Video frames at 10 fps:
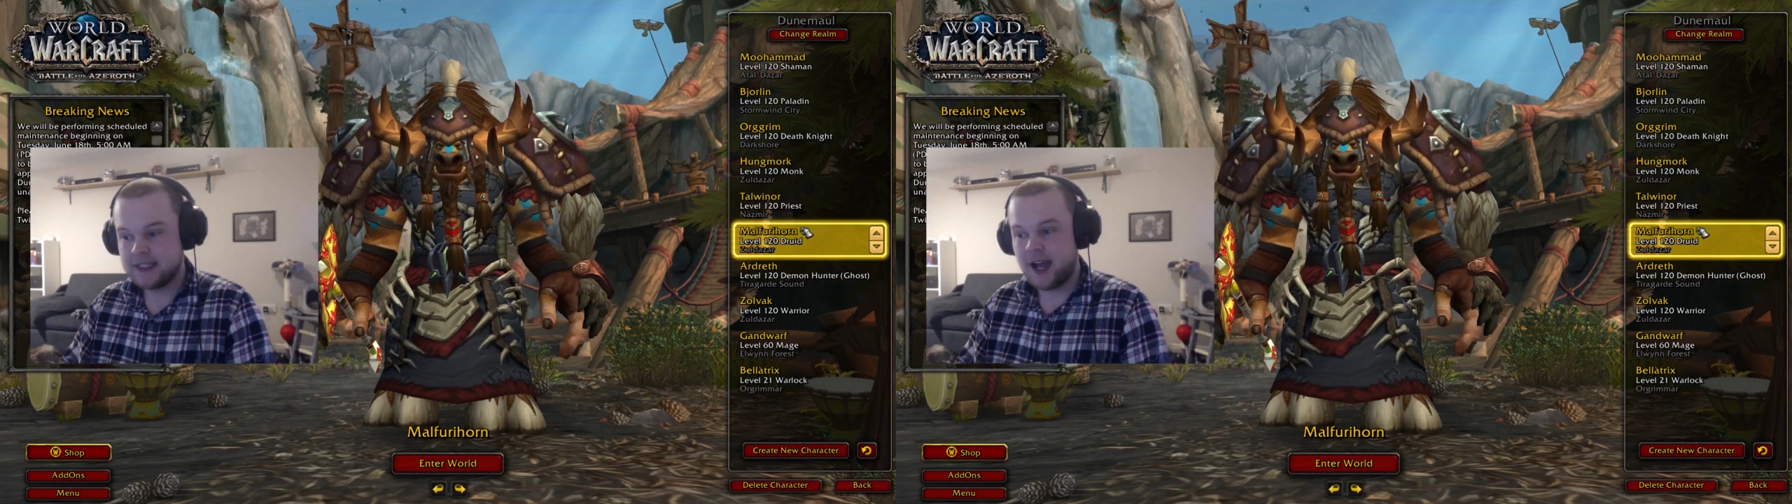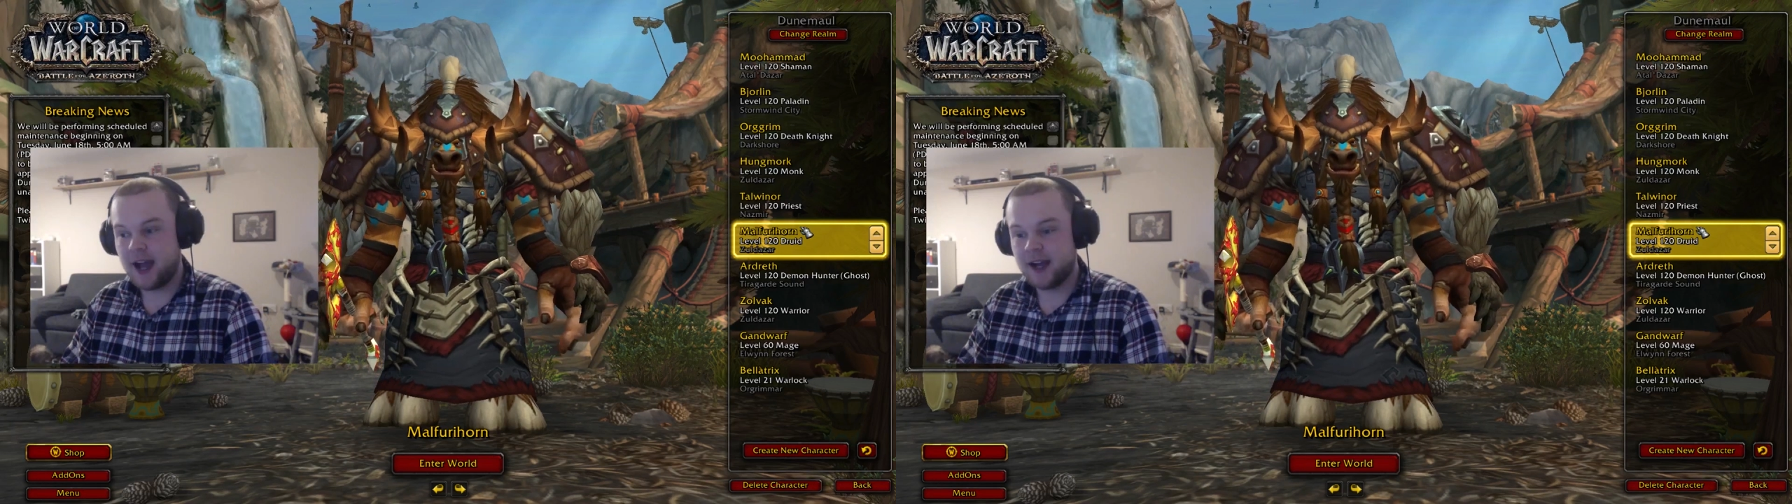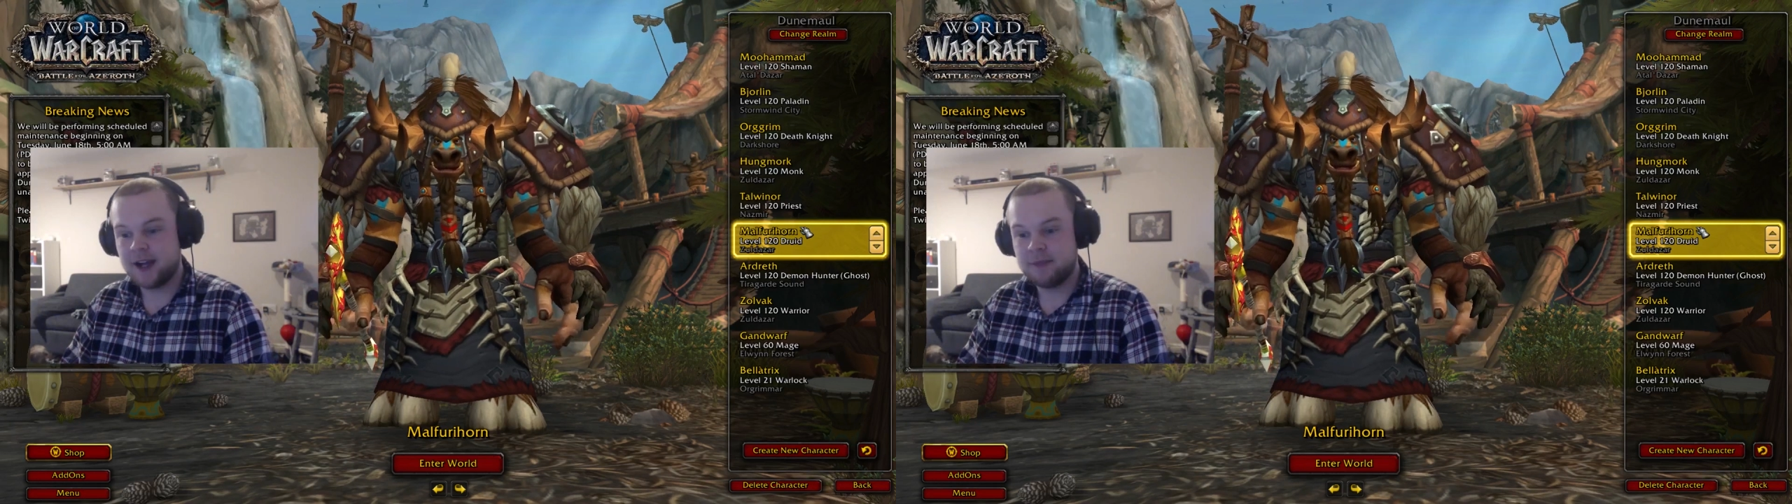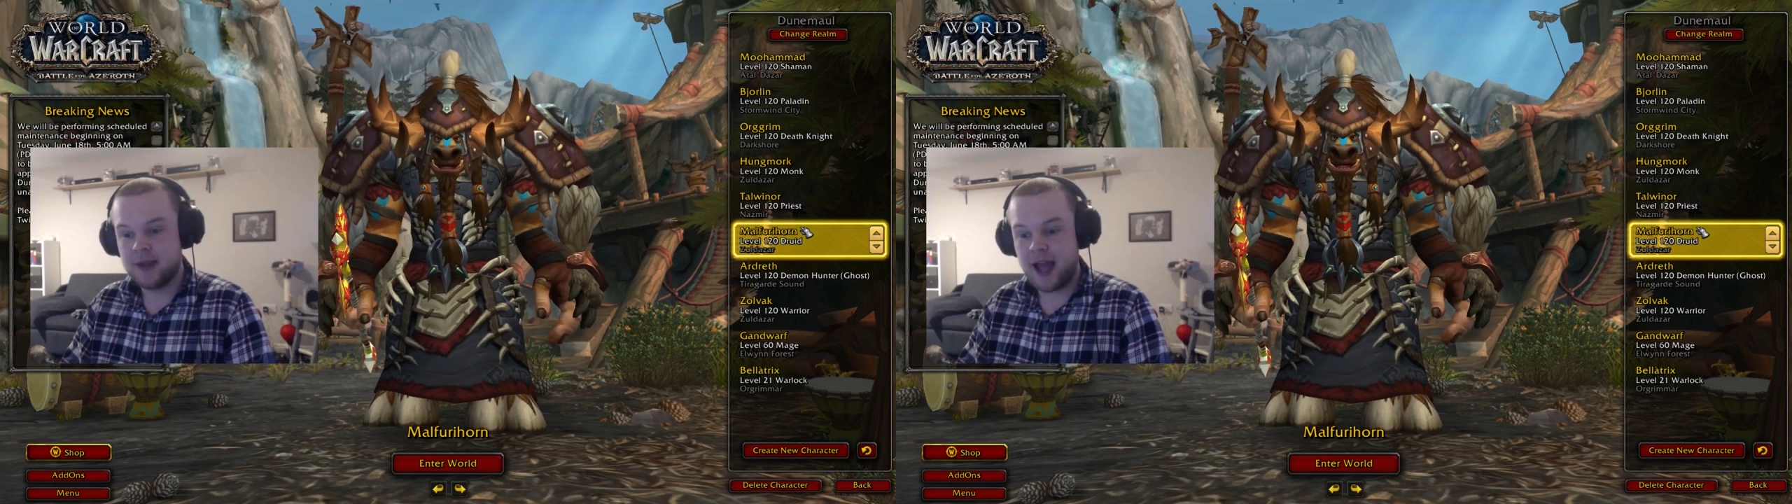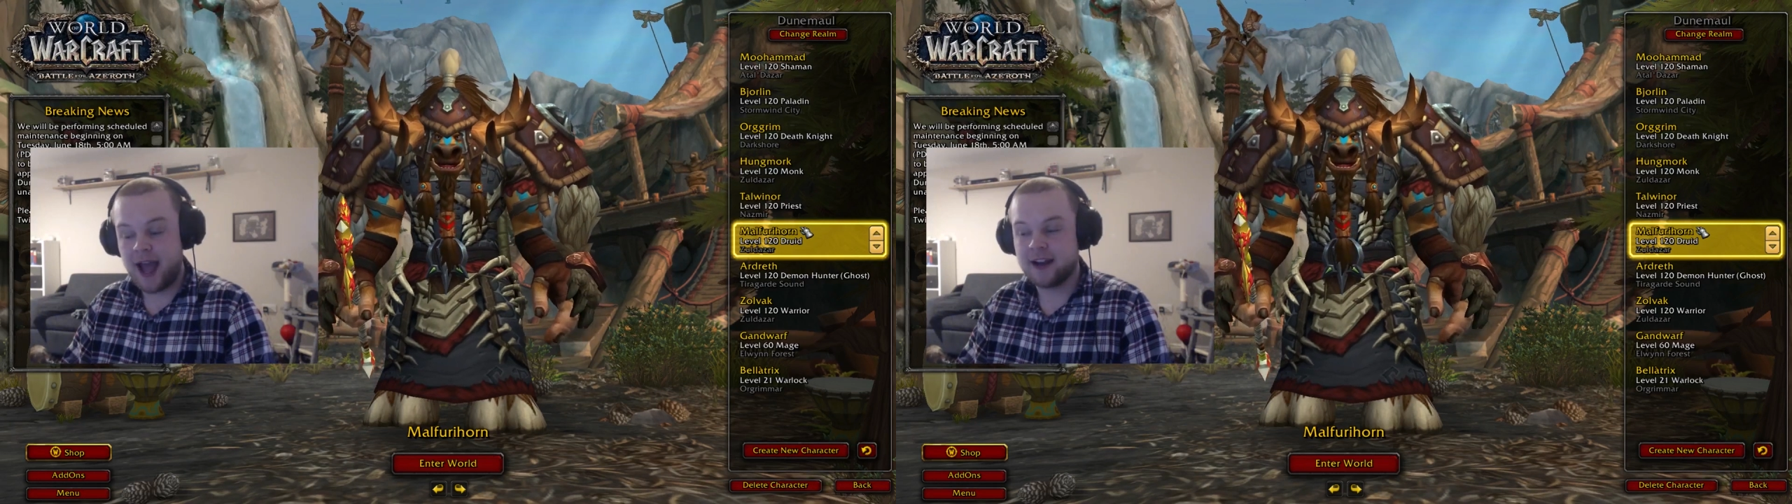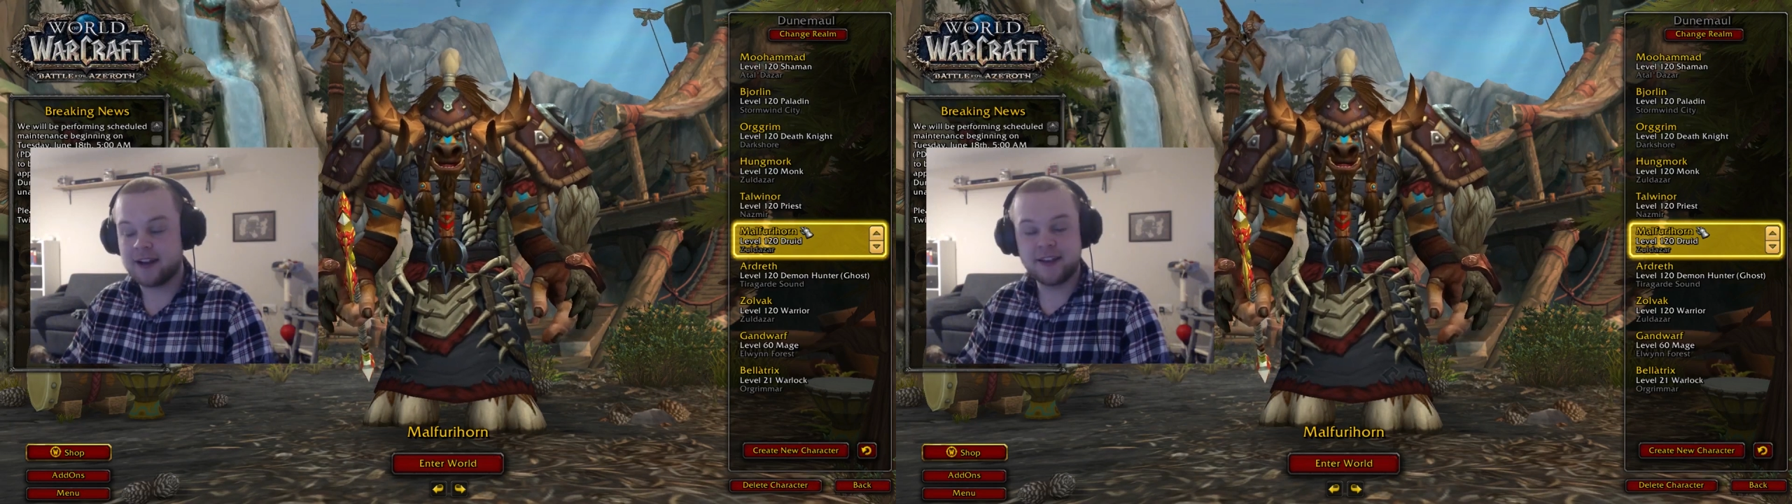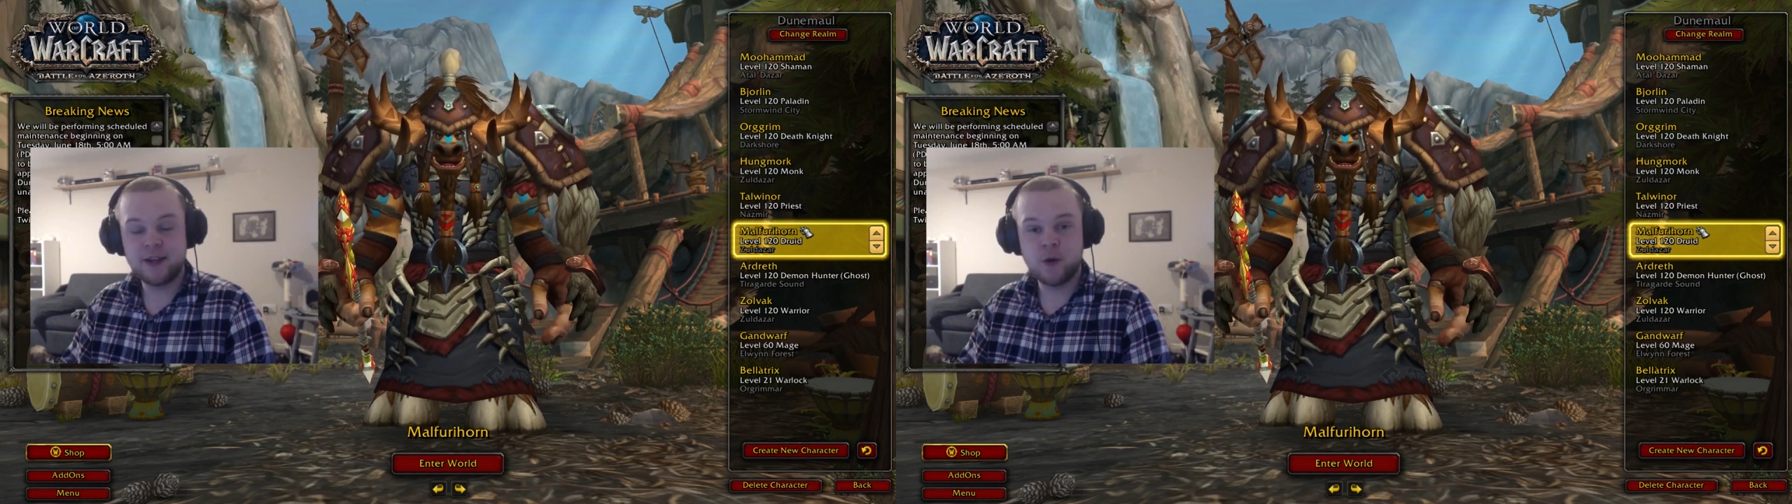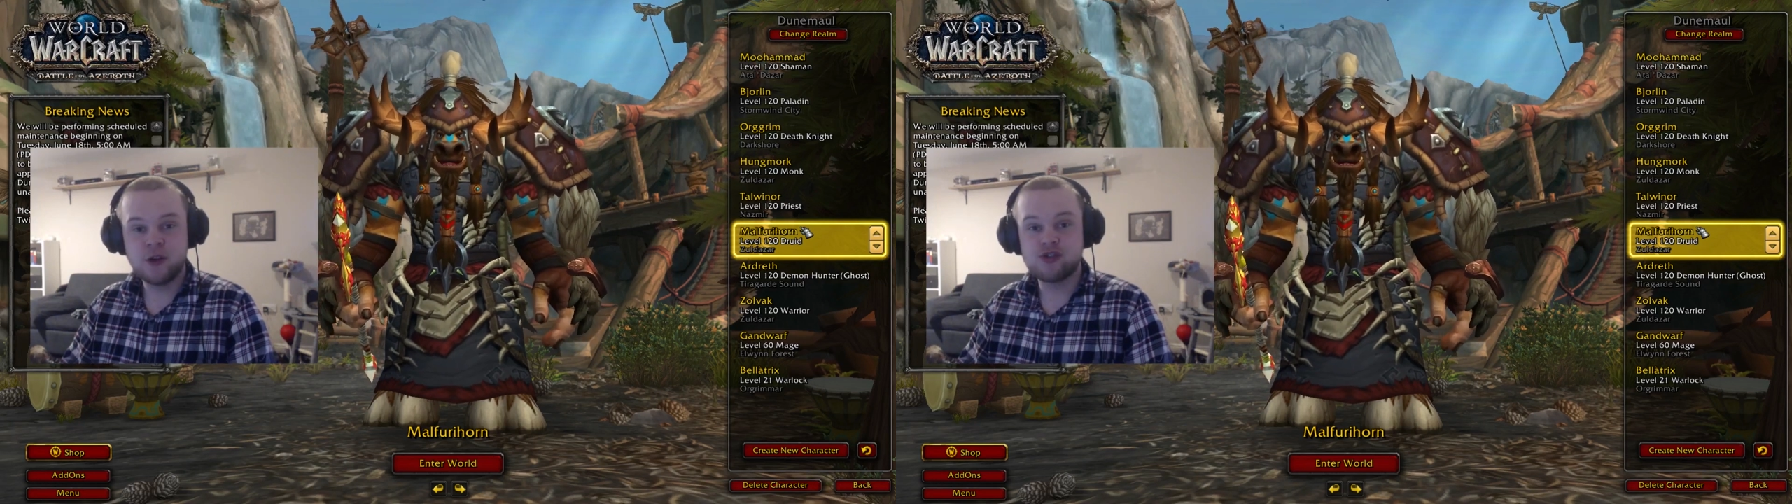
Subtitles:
and I tell you what,